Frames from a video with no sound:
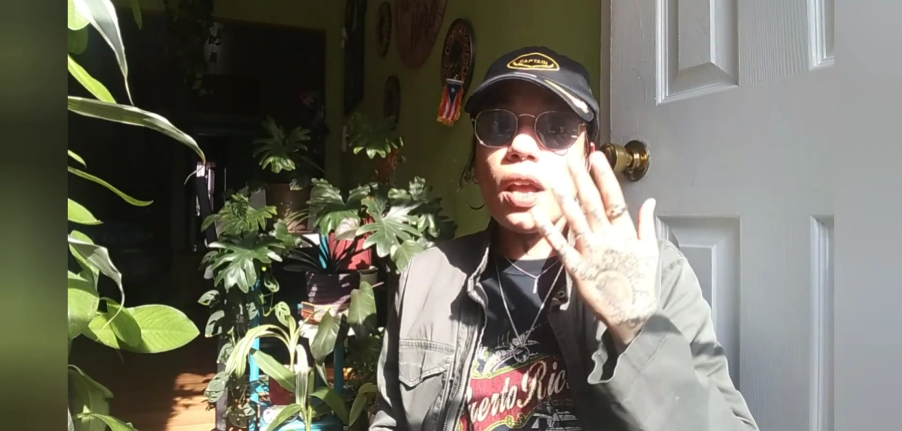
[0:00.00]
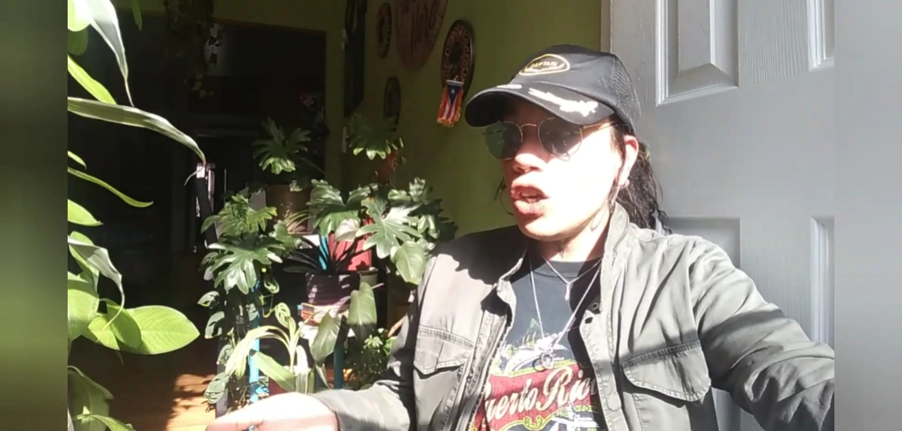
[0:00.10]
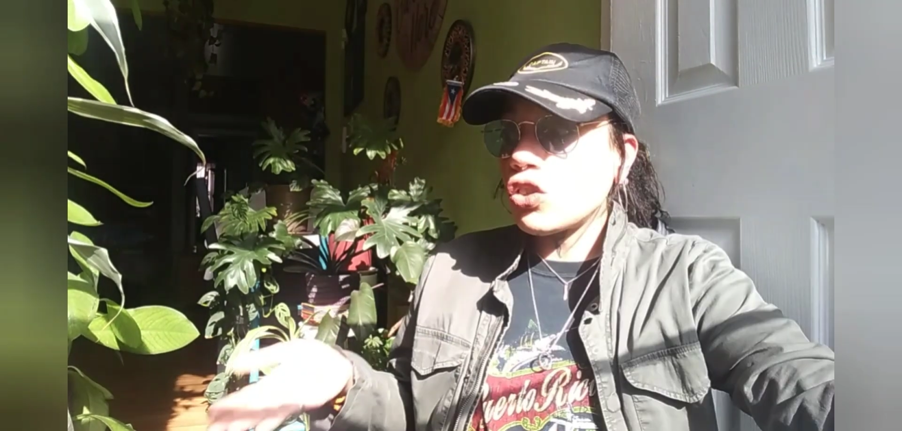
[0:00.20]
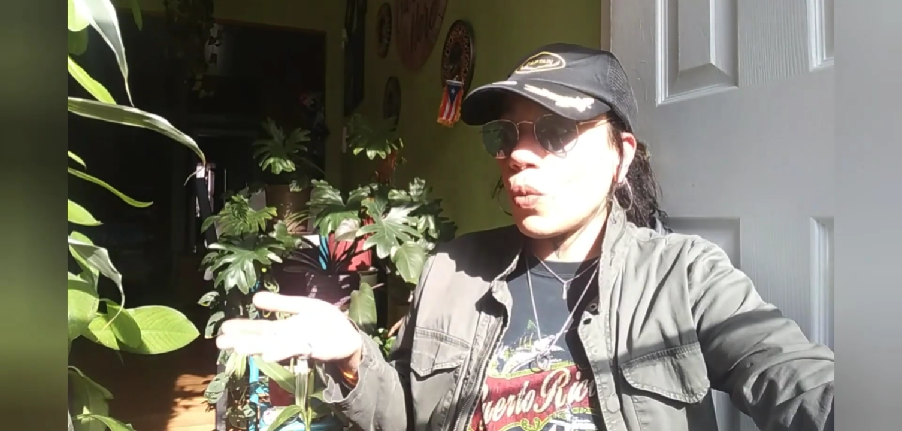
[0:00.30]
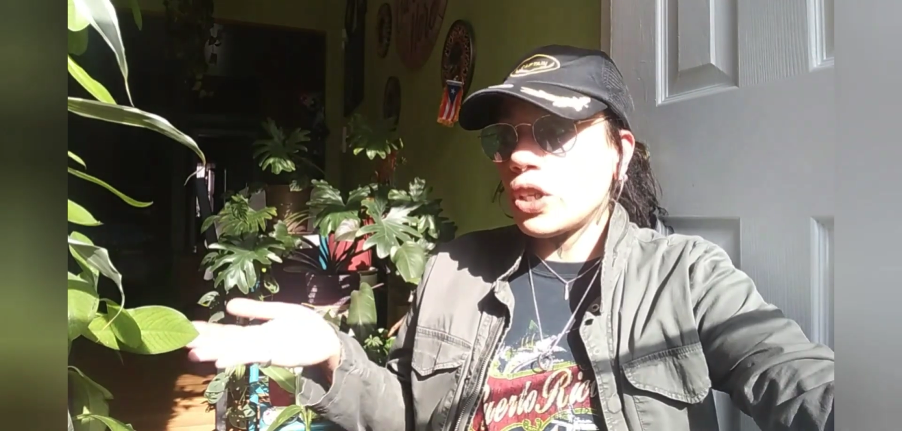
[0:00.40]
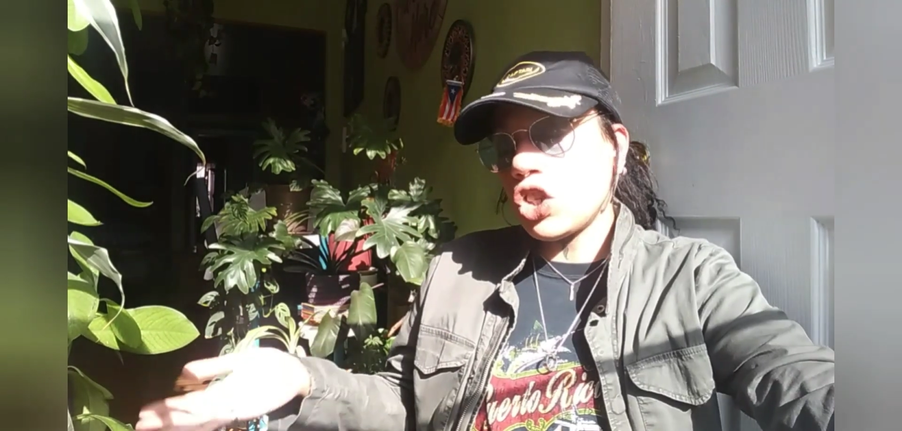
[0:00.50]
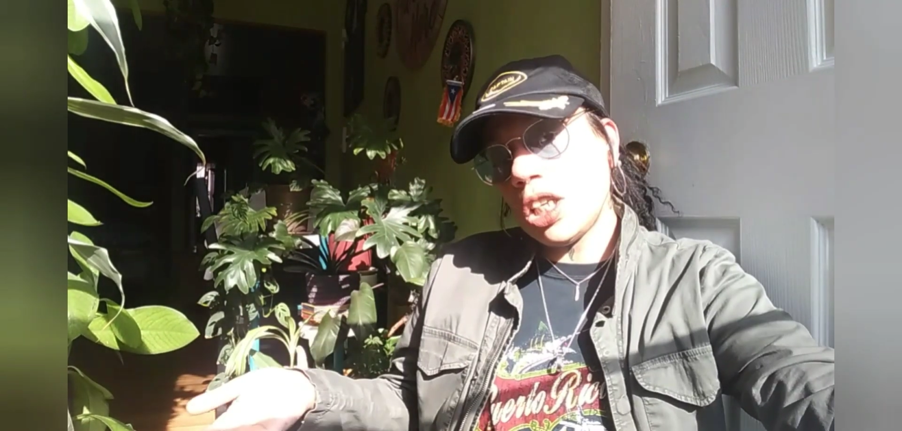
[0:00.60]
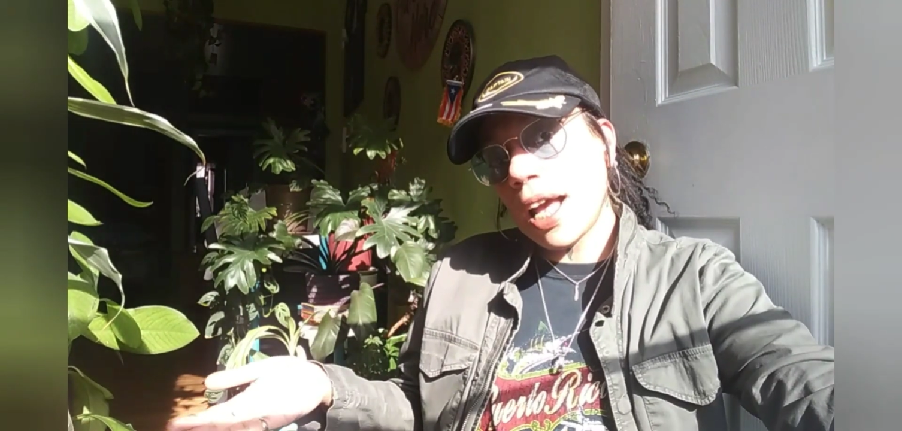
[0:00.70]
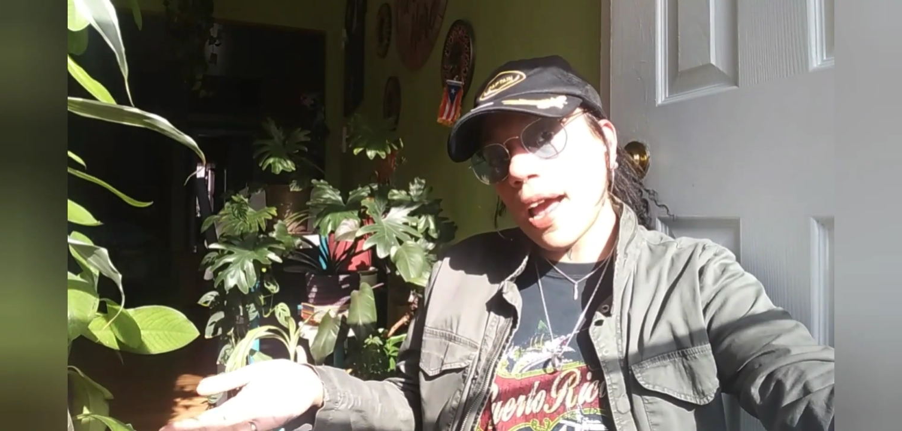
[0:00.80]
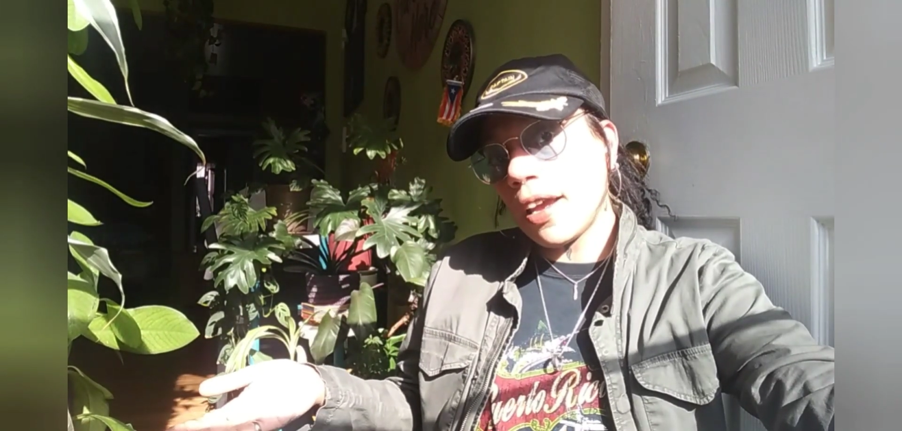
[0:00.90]
So when
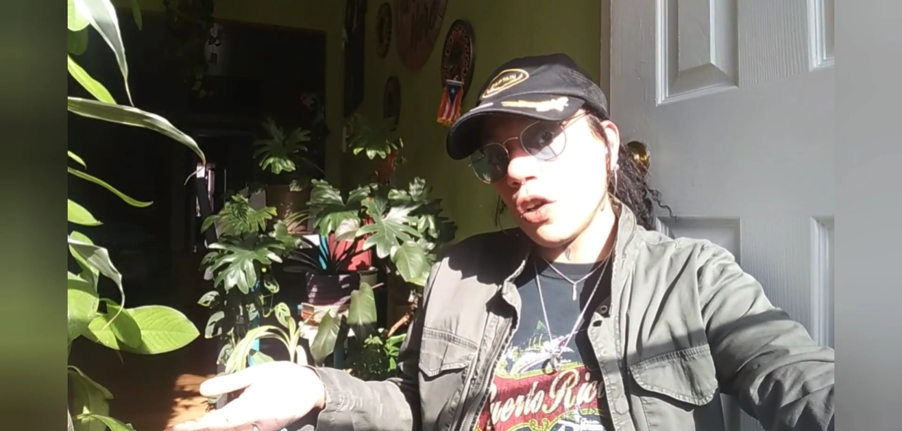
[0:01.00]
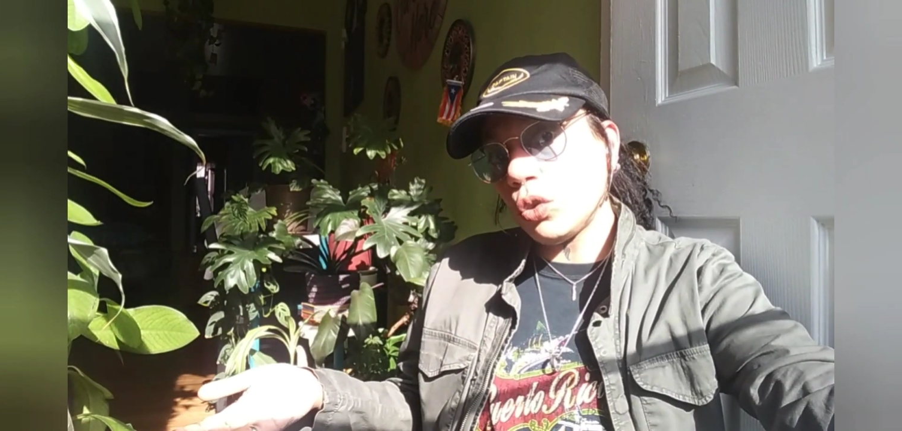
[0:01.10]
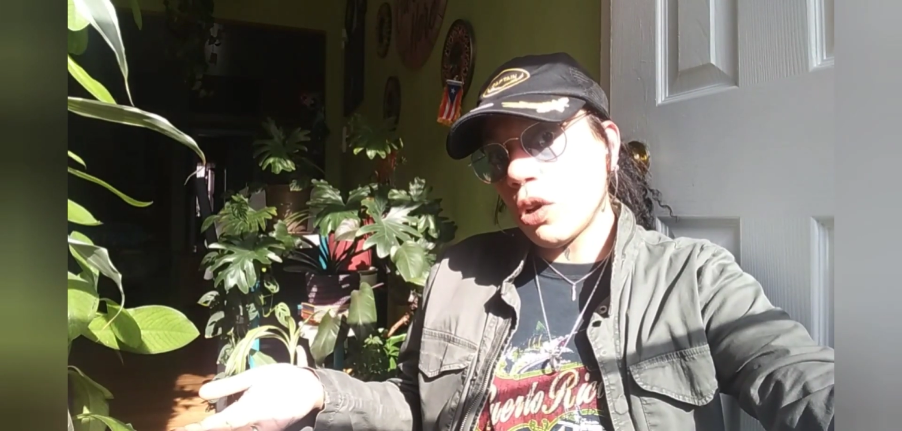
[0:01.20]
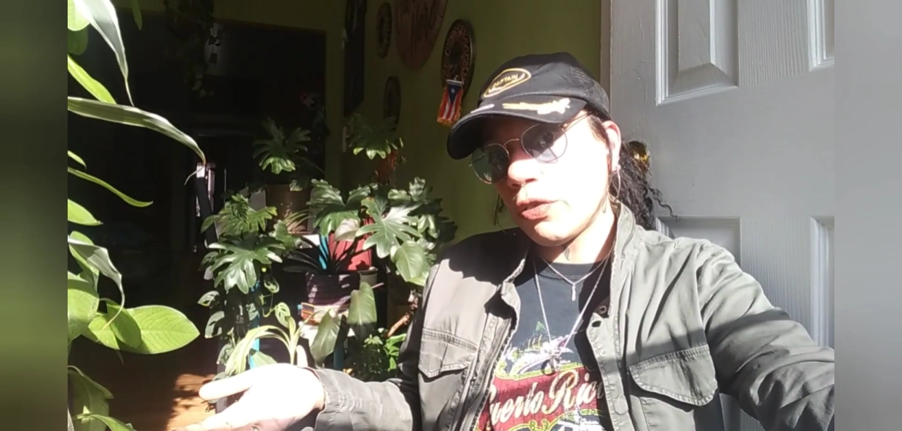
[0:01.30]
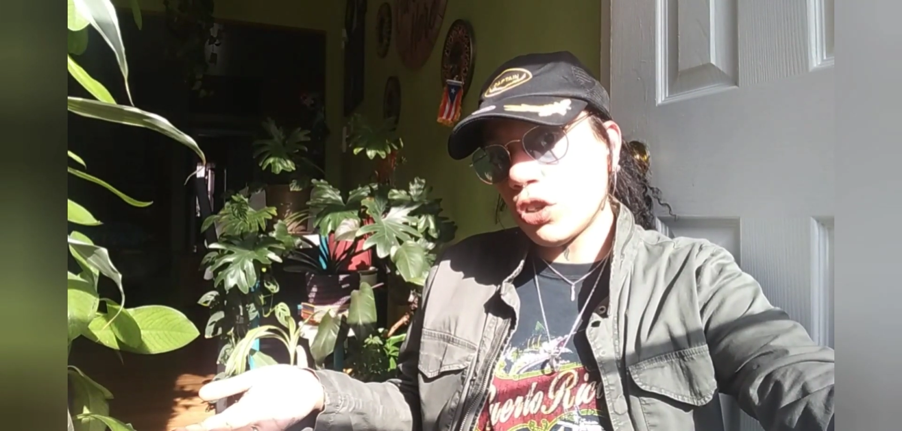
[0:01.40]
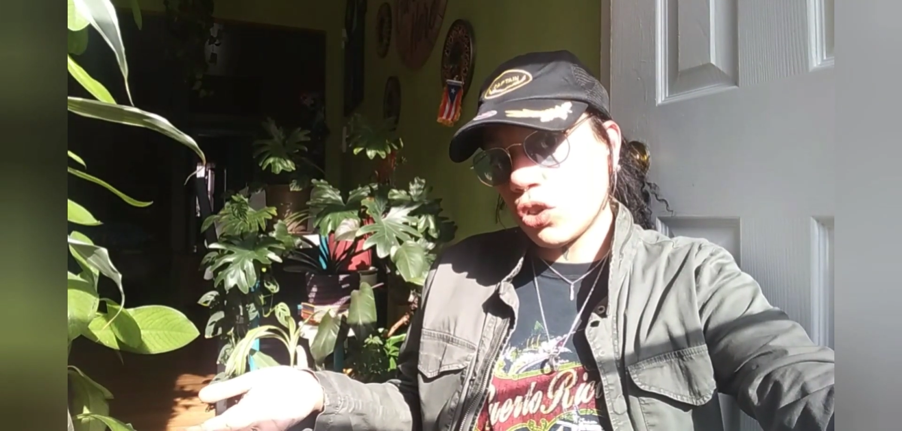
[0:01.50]
she got killed off the